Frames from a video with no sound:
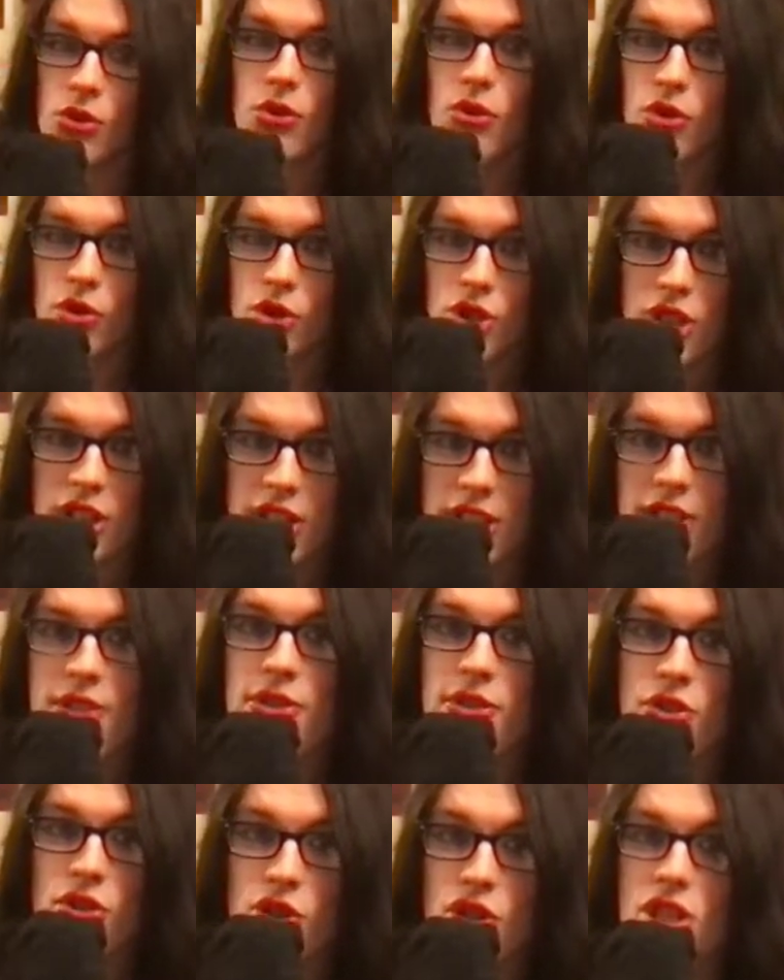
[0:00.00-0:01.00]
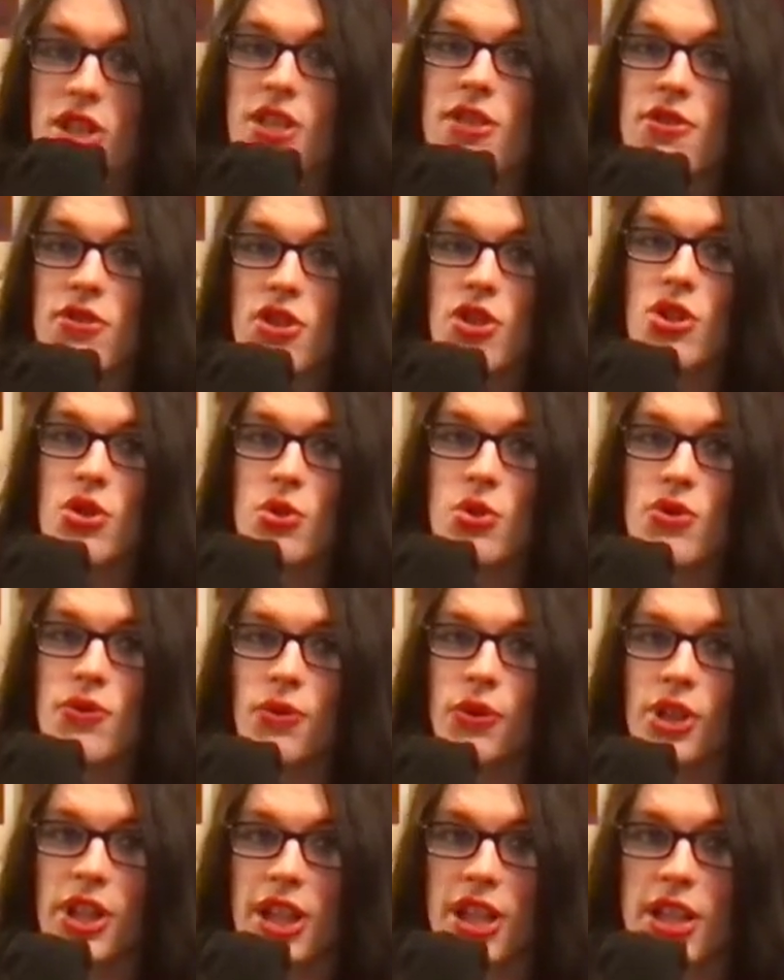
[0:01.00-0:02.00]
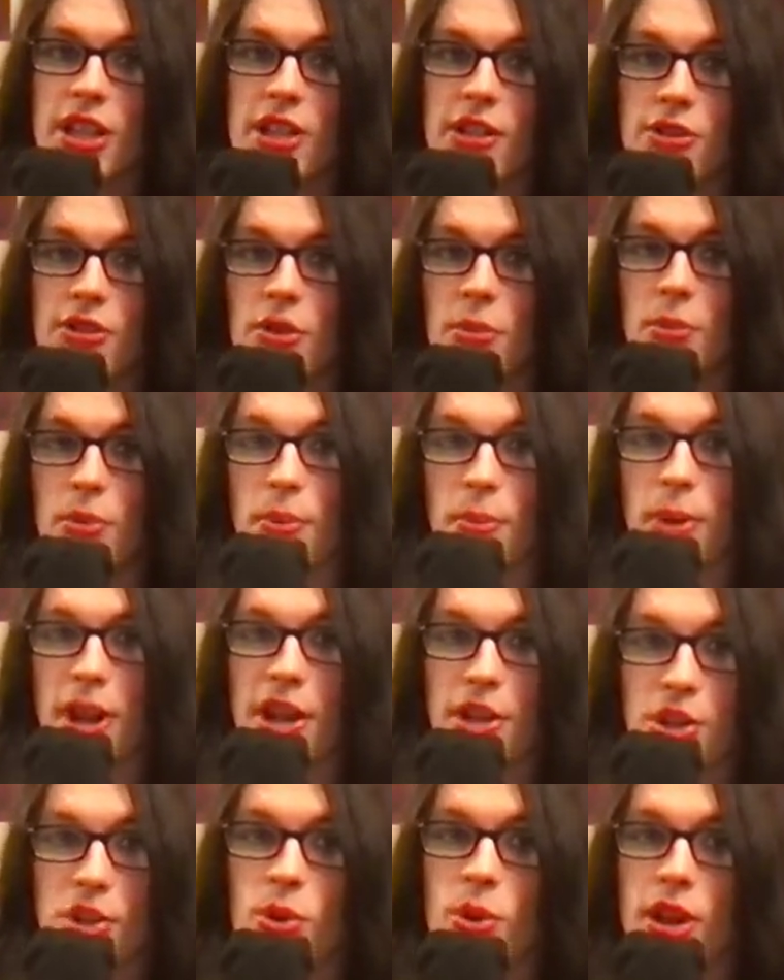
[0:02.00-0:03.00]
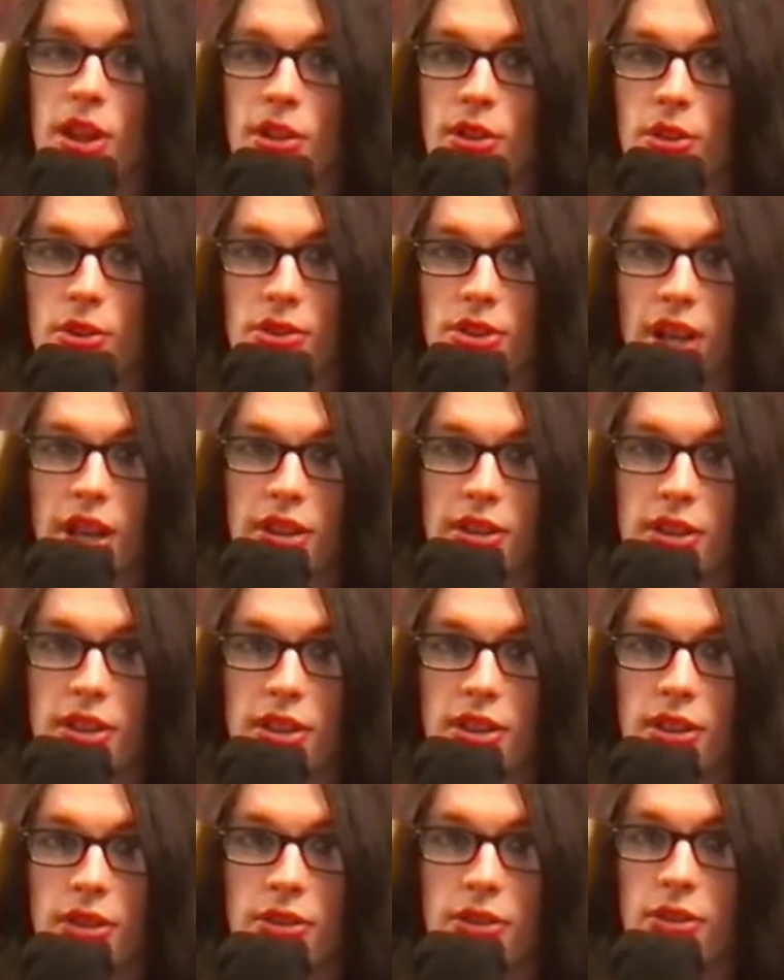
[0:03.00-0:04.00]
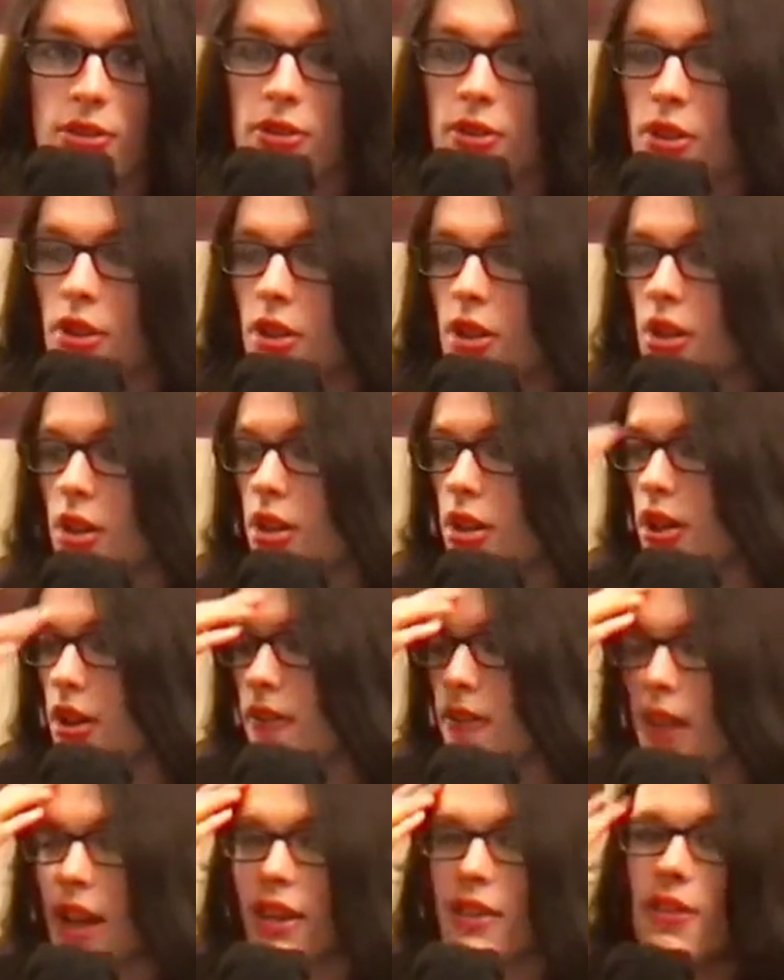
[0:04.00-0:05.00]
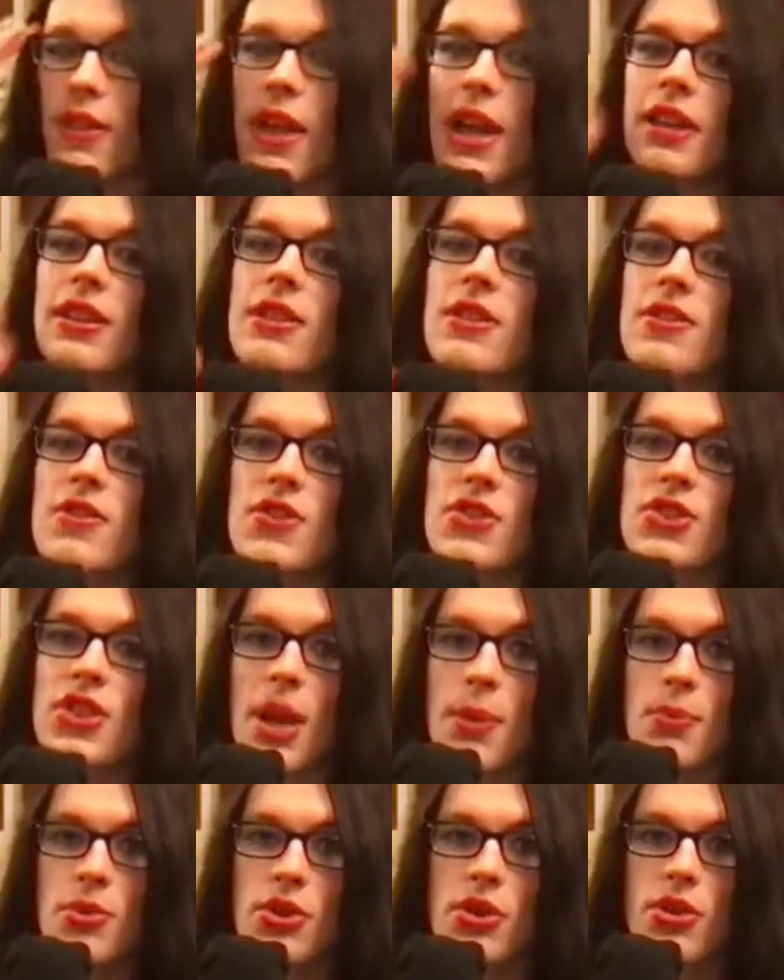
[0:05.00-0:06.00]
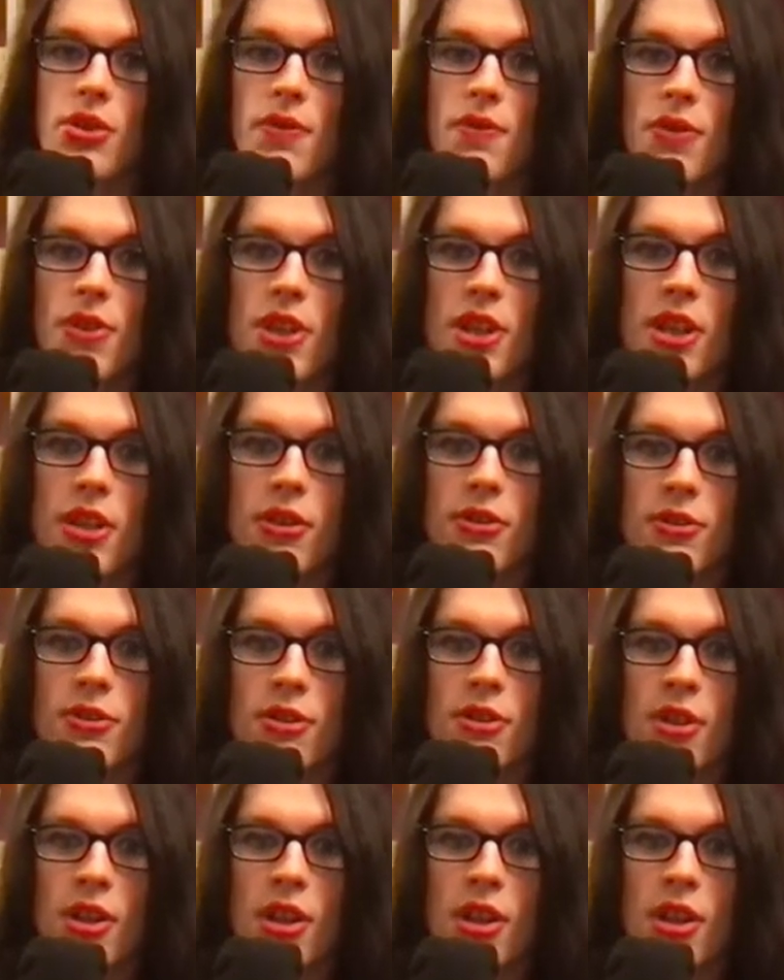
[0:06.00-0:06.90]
she is the useful idiot to perpetuate those ideas and that conception of things.